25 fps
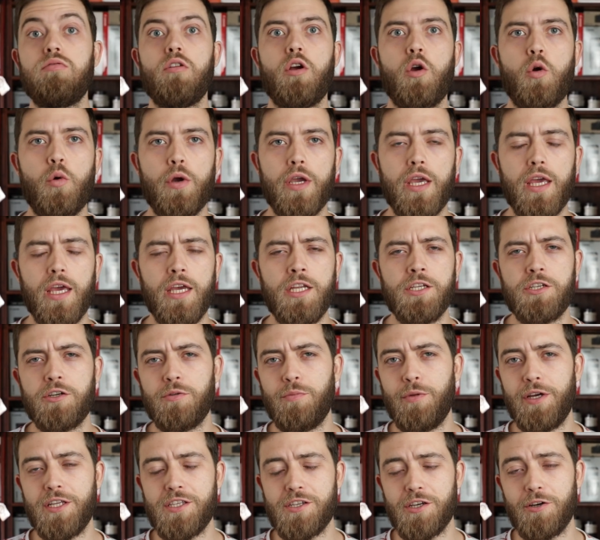Quick
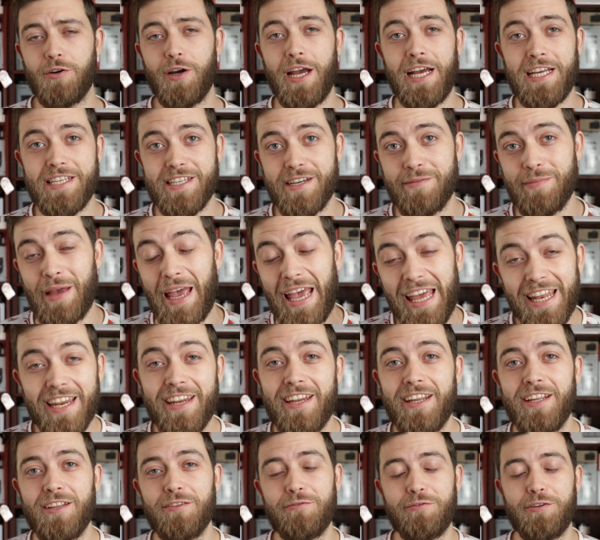intermezzo. As I'm
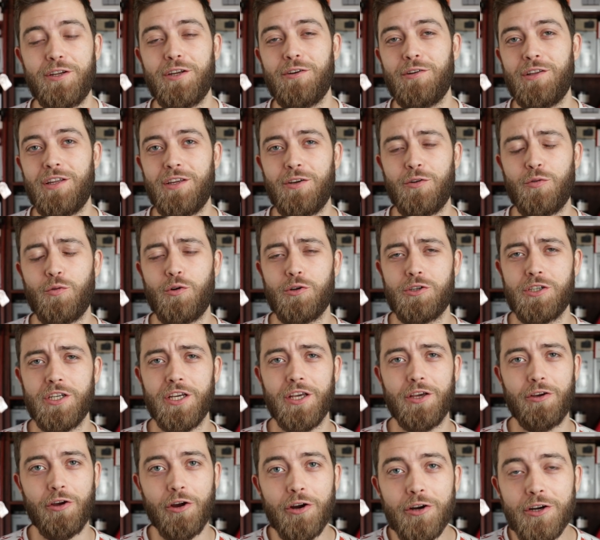editing the video that you're
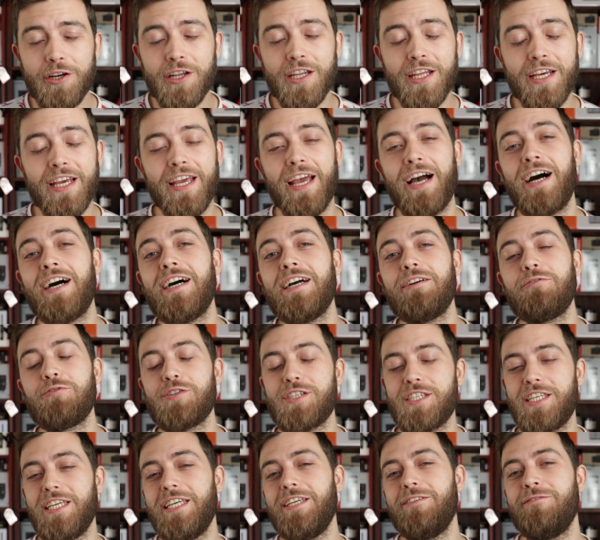watching currently, I
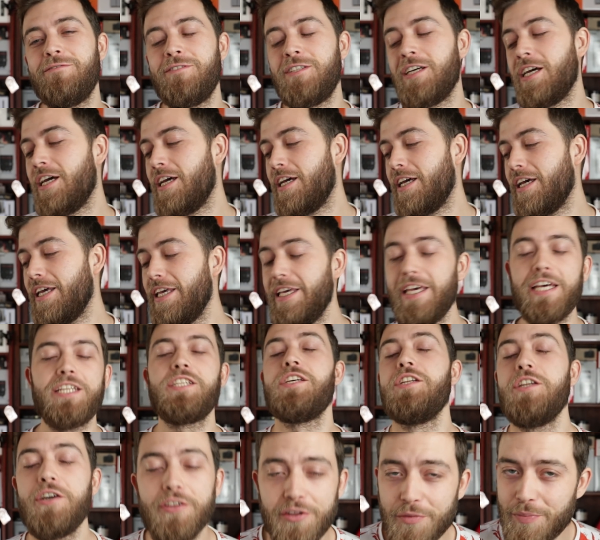received
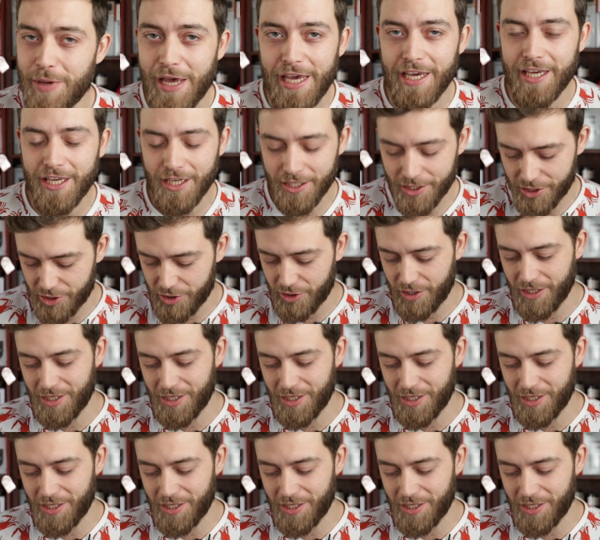yet another package.